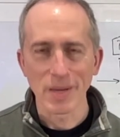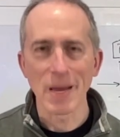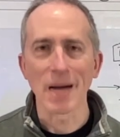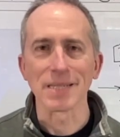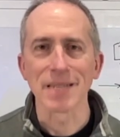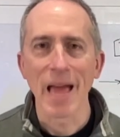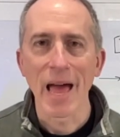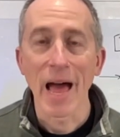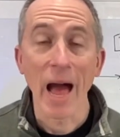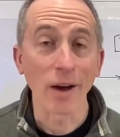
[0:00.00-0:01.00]
Yes.
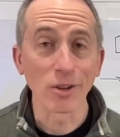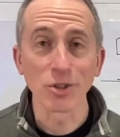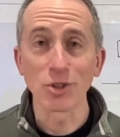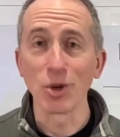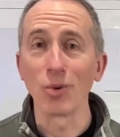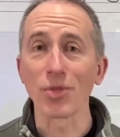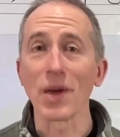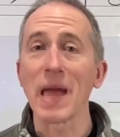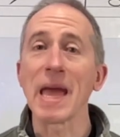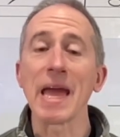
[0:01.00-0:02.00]
How did you do with
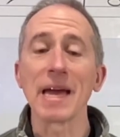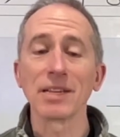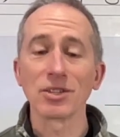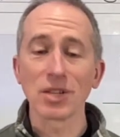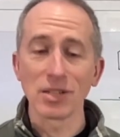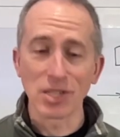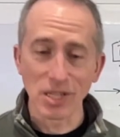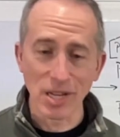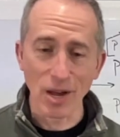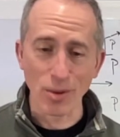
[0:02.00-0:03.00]
the hands
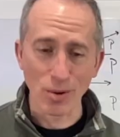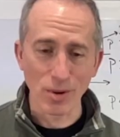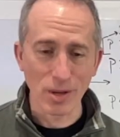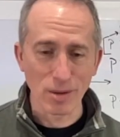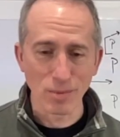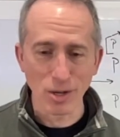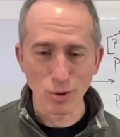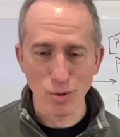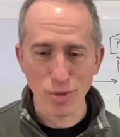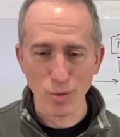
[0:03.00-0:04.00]
together in
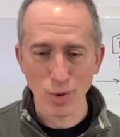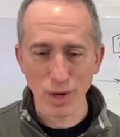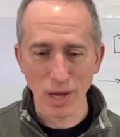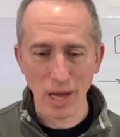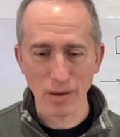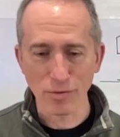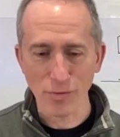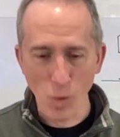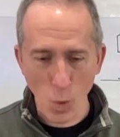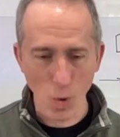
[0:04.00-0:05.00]
measure 3 and
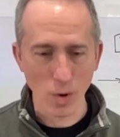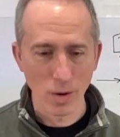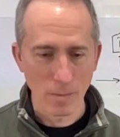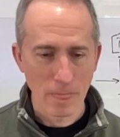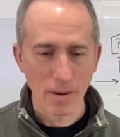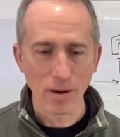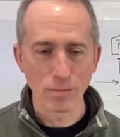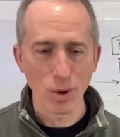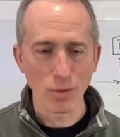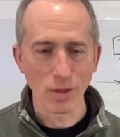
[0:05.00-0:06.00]
4
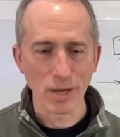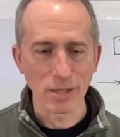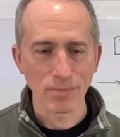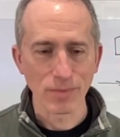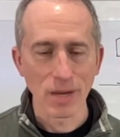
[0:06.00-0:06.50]
of both lines?